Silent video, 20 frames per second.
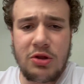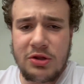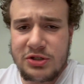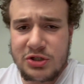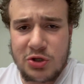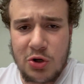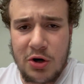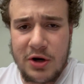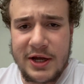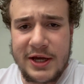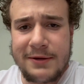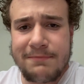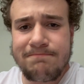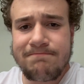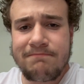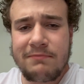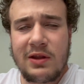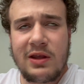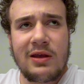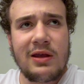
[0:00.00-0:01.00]
of the story:
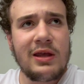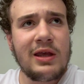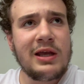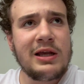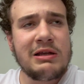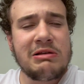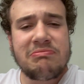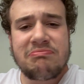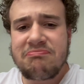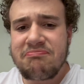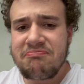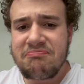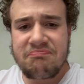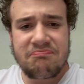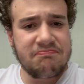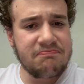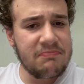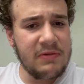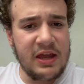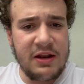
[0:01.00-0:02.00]

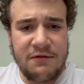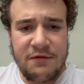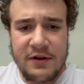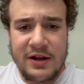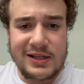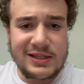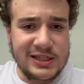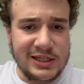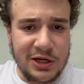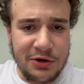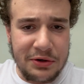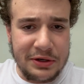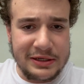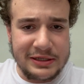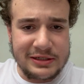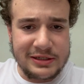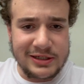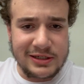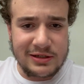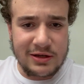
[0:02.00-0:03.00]
infinite
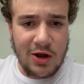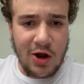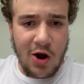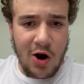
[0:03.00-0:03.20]
series